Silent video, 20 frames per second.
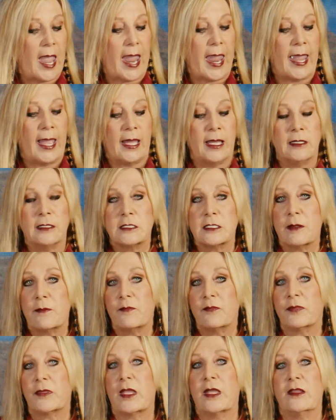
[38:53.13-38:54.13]
And
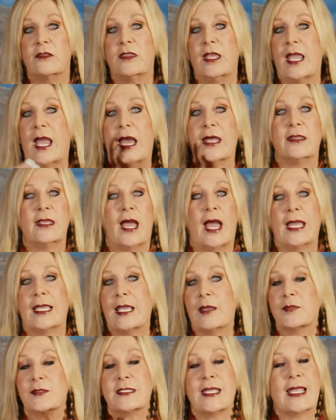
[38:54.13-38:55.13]
I
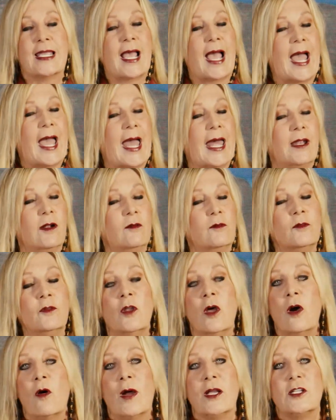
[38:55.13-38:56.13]
kept saying, I don't
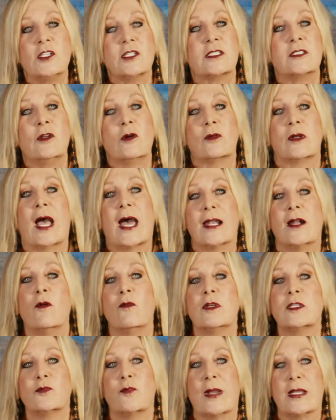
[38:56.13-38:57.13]
know. I just know God
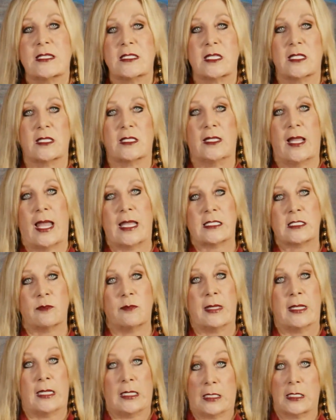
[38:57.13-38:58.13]
always waits till the last
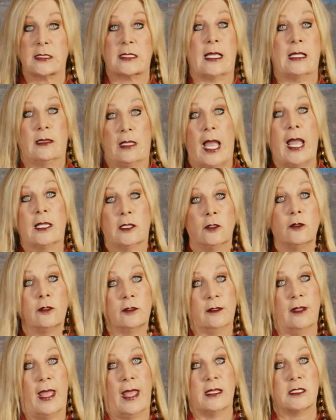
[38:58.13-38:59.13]
minute because I
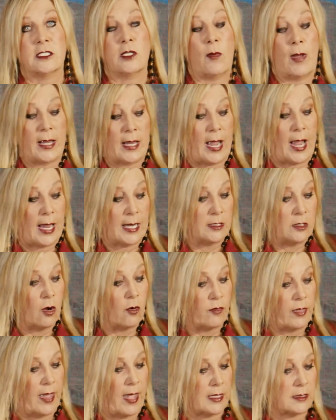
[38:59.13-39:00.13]
learned that. So I
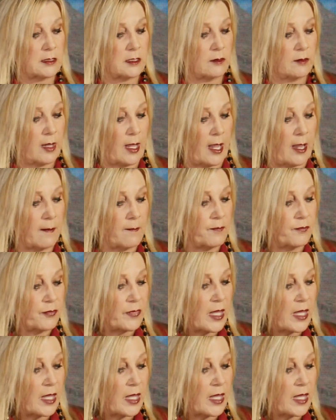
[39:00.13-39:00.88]
know that, okay?